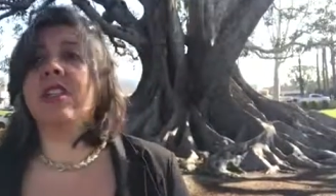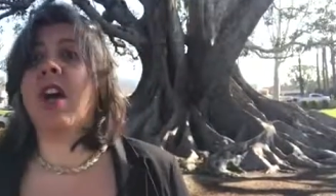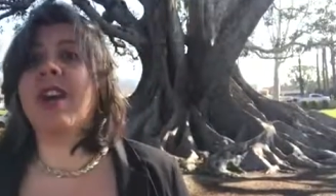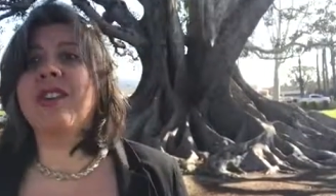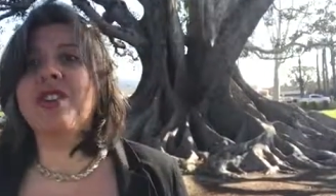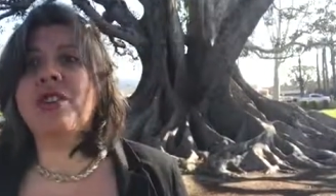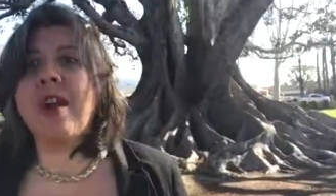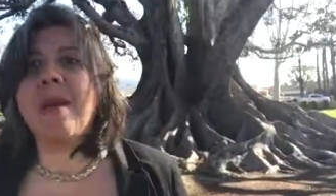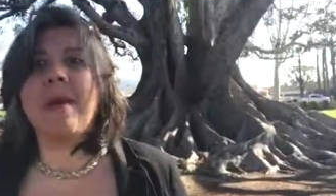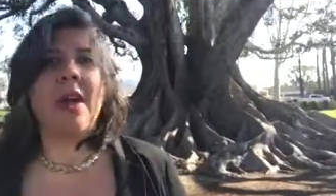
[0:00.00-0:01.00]
Donald
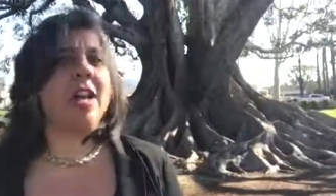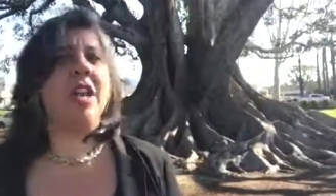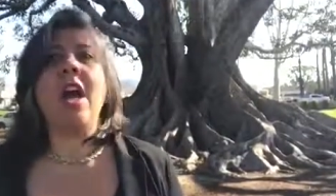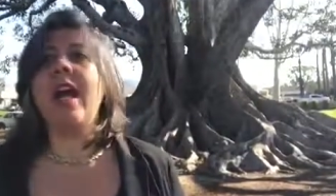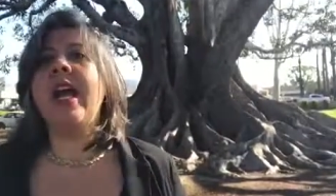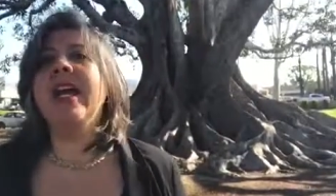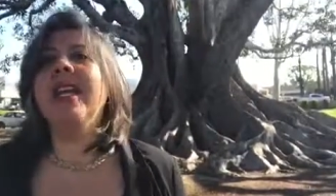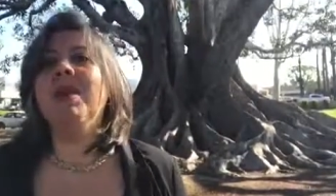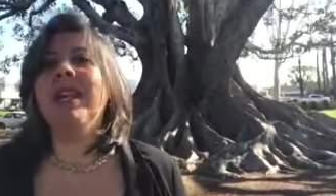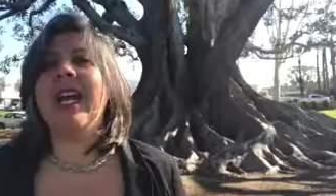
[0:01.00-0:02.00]
Trump, not
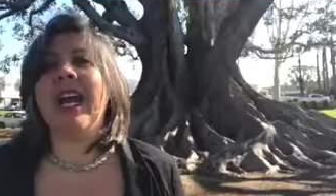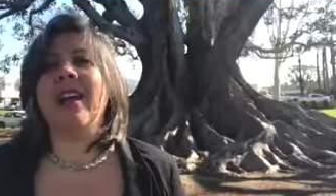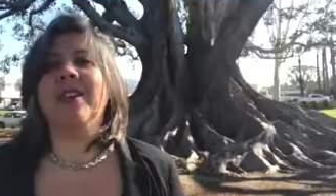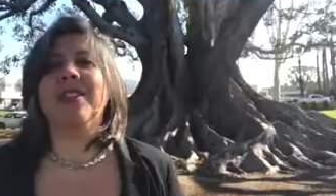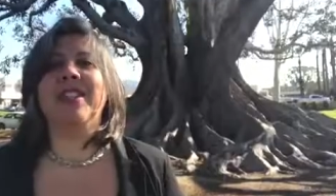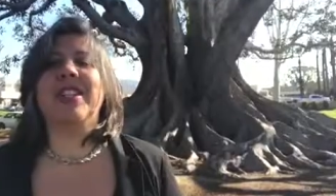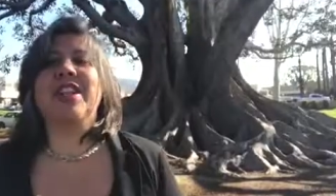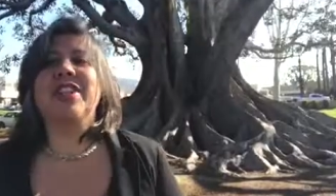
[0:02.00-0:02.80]
anyone else.